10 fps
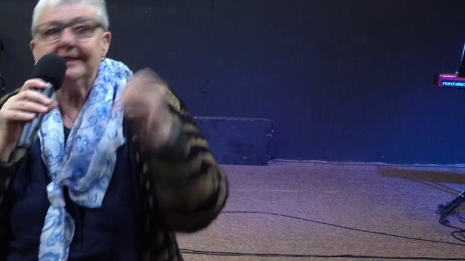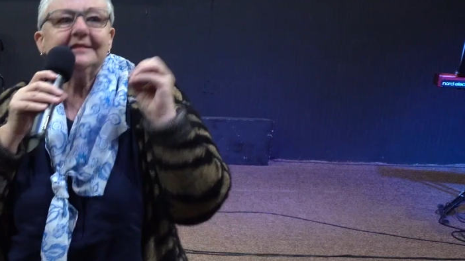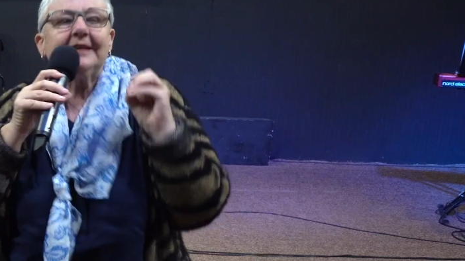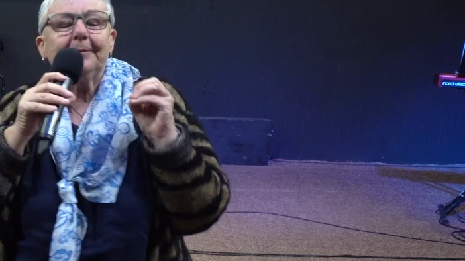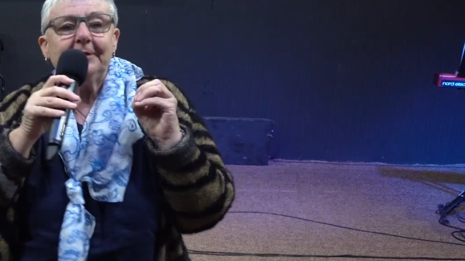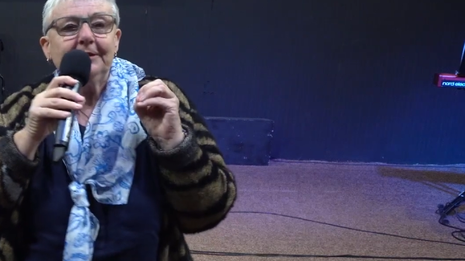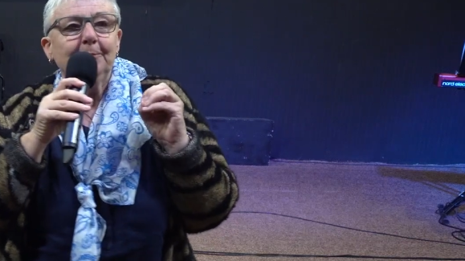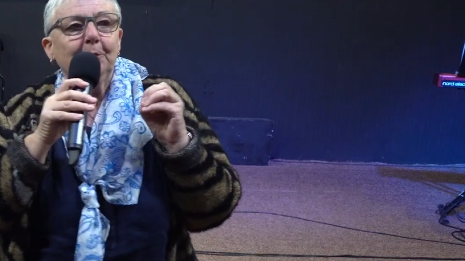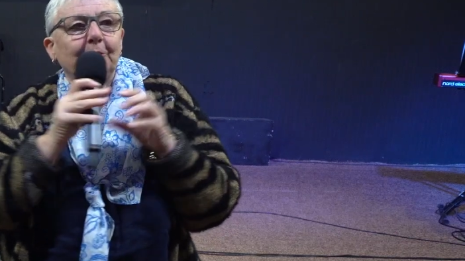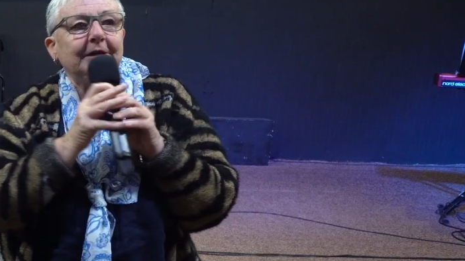gets up in the
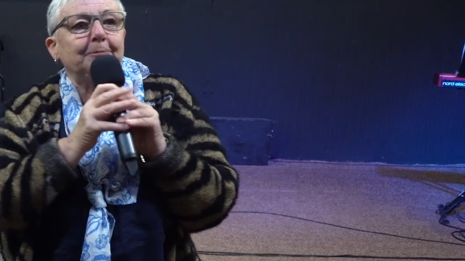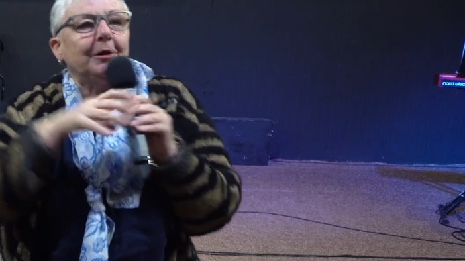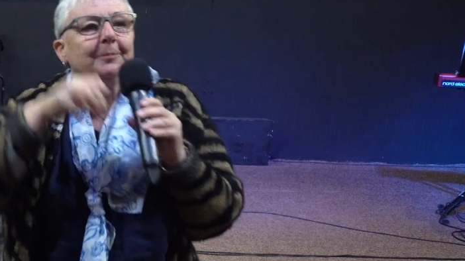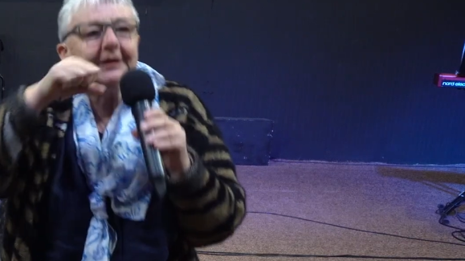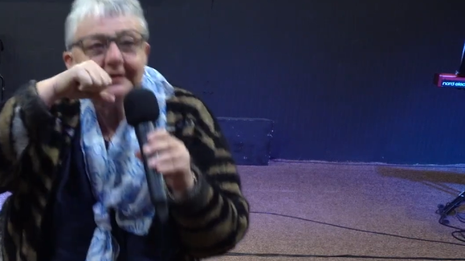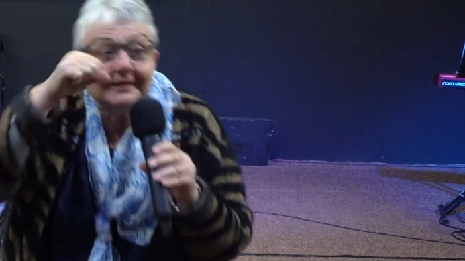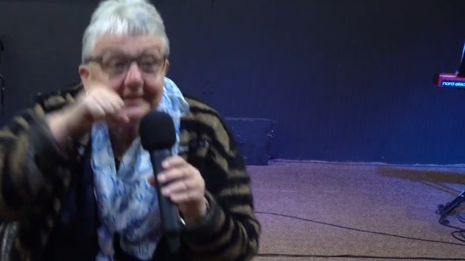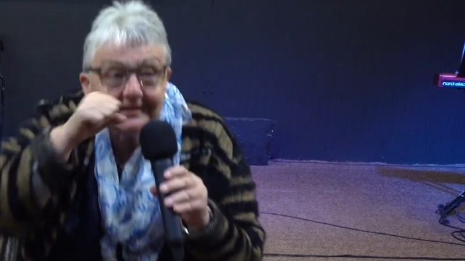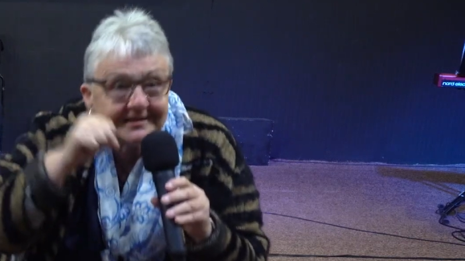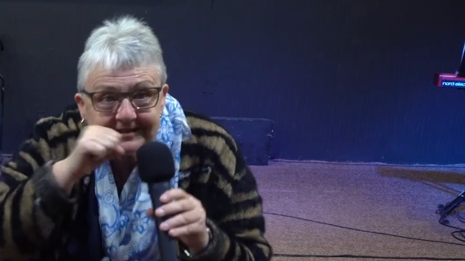morning, probably
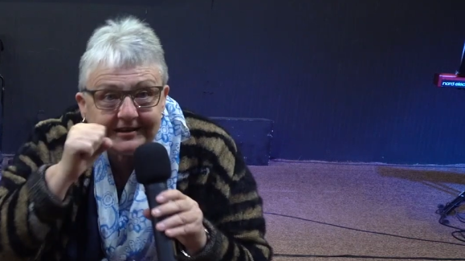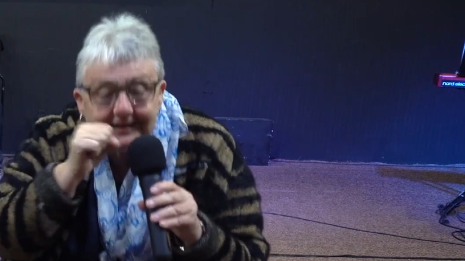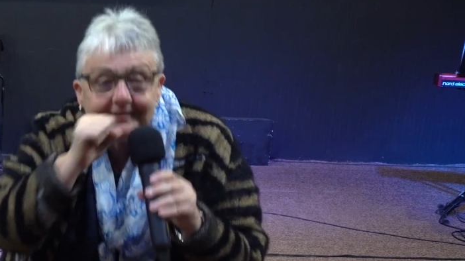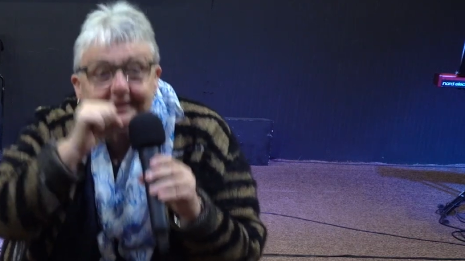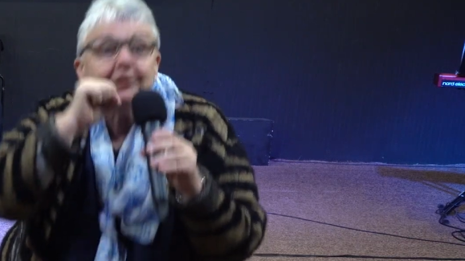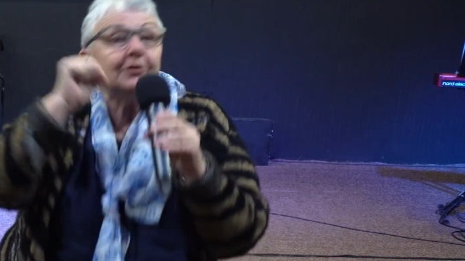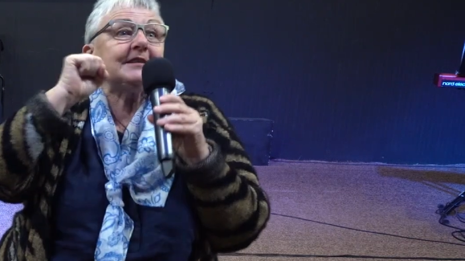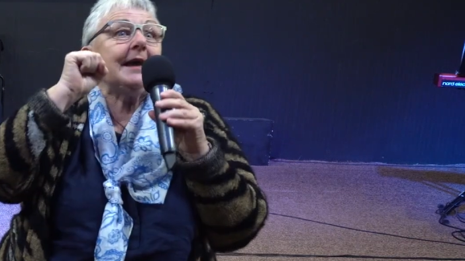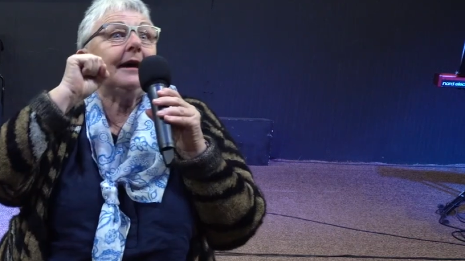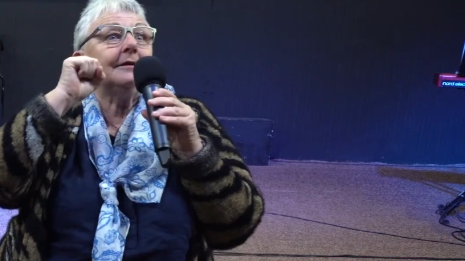cleaning his teeth. He looks
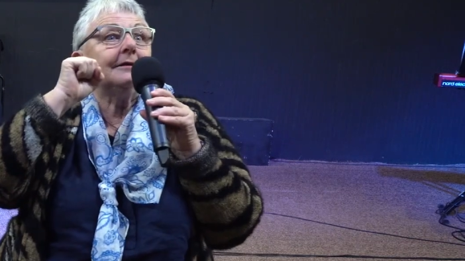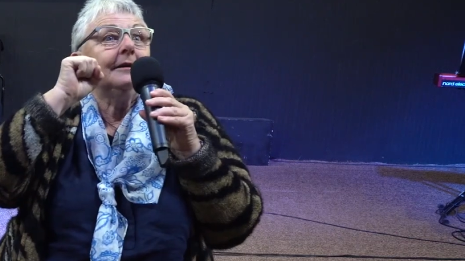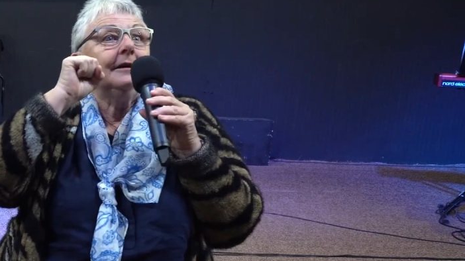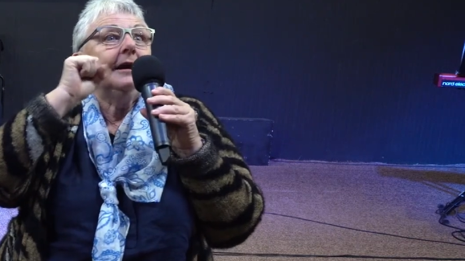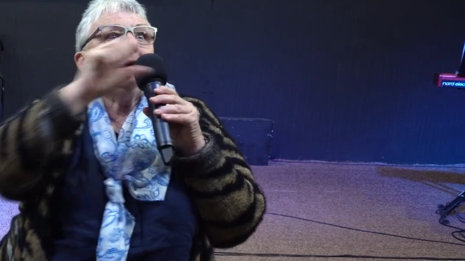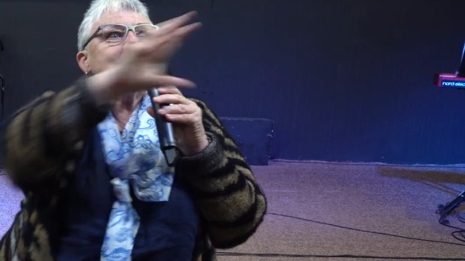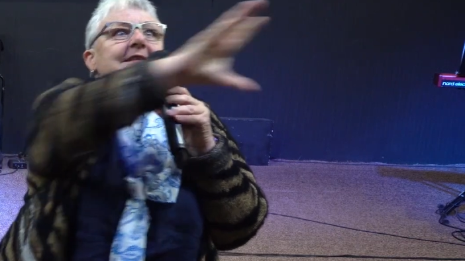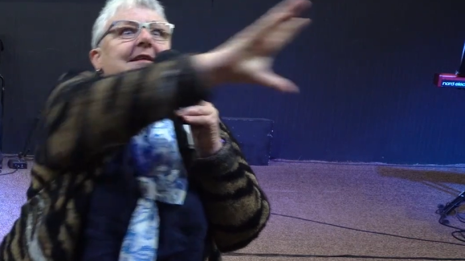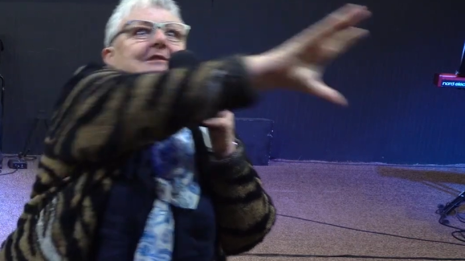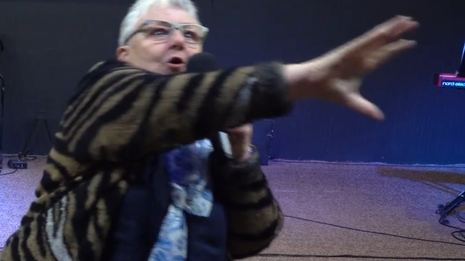out. He
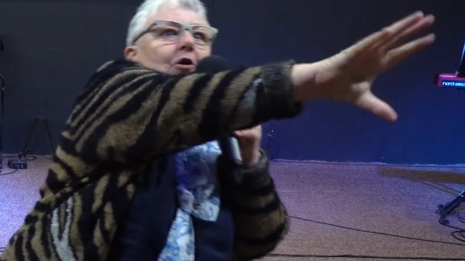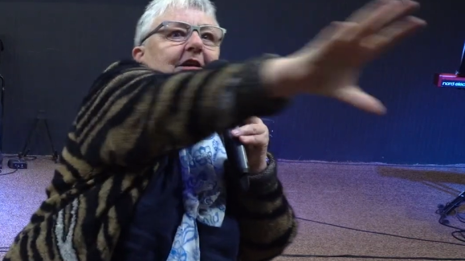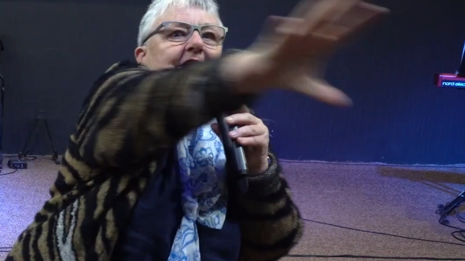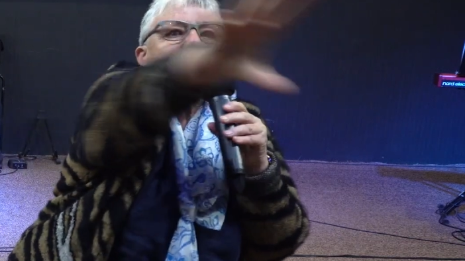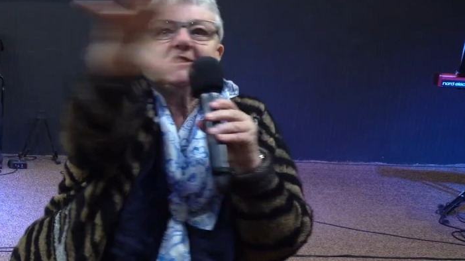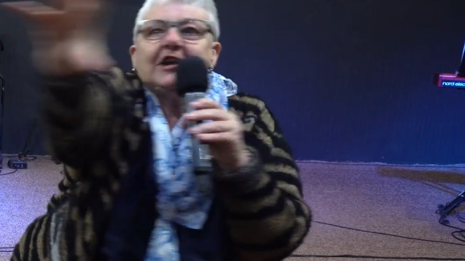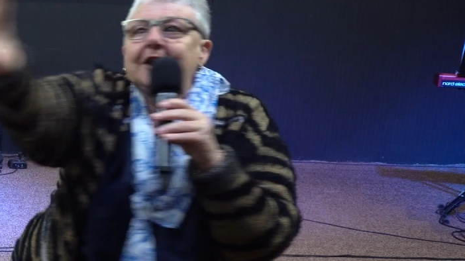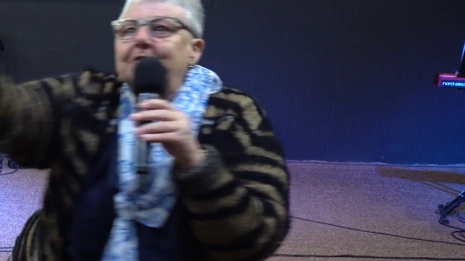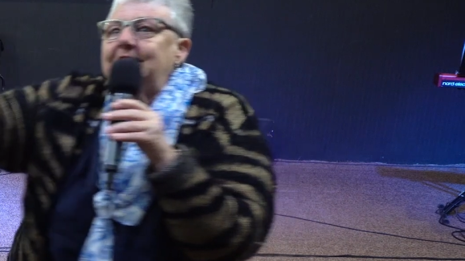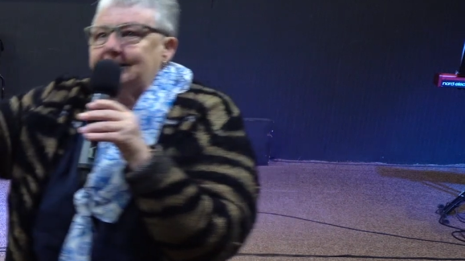sees all these
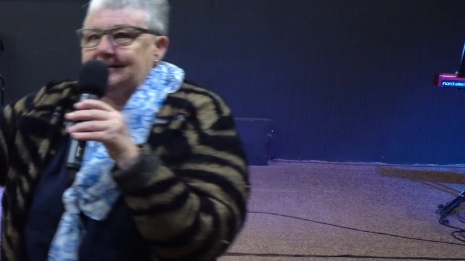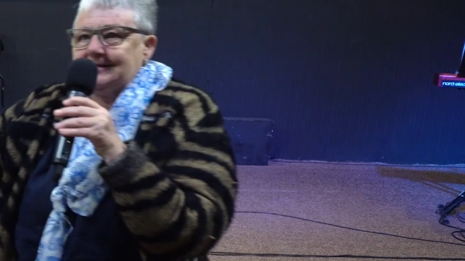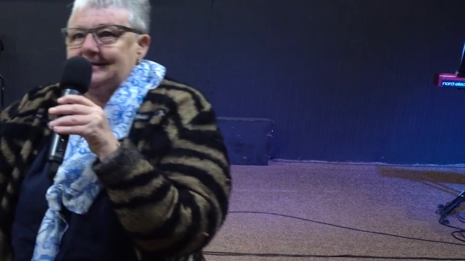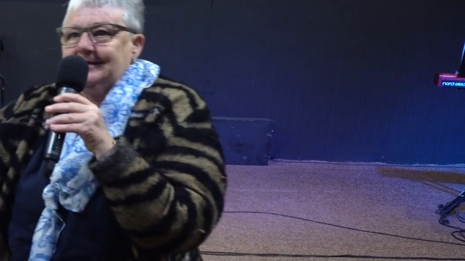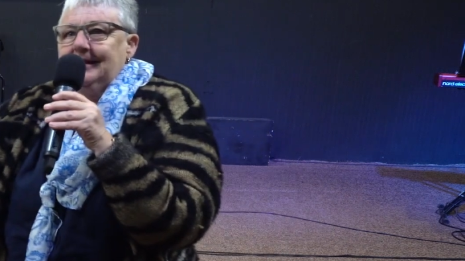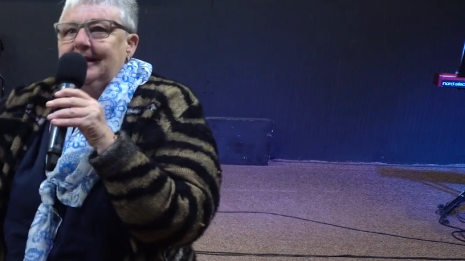chariots